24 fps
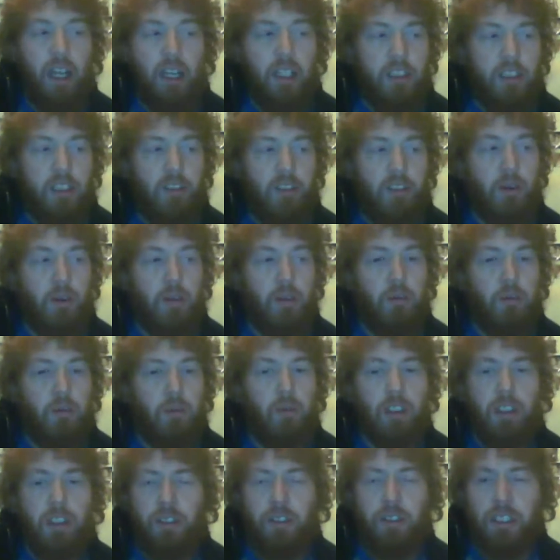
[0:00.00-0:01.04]

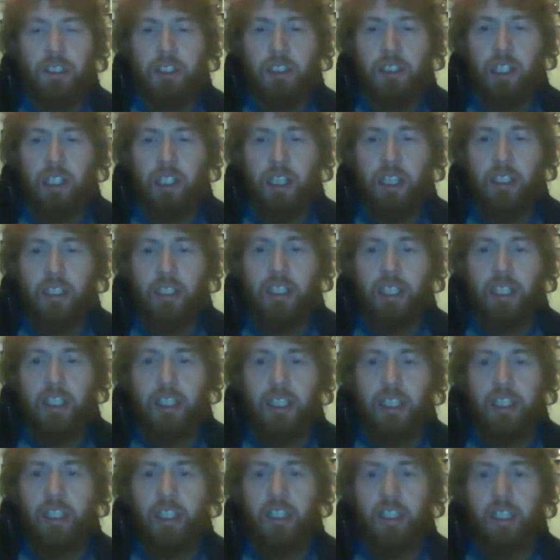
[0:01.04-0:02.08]
southerners don't like
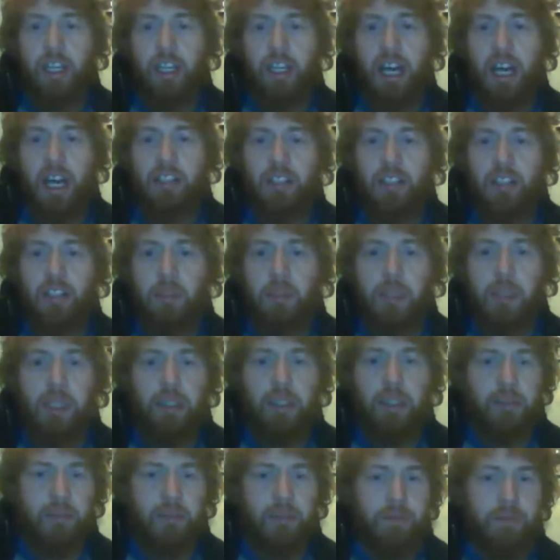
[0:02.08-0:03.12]
the head on the
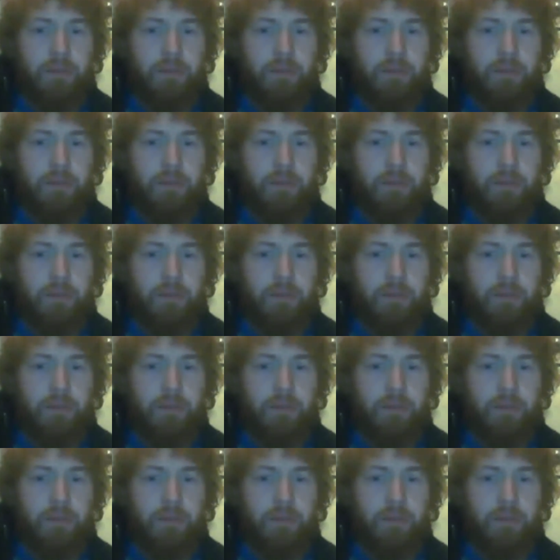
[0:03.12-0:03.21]
beer.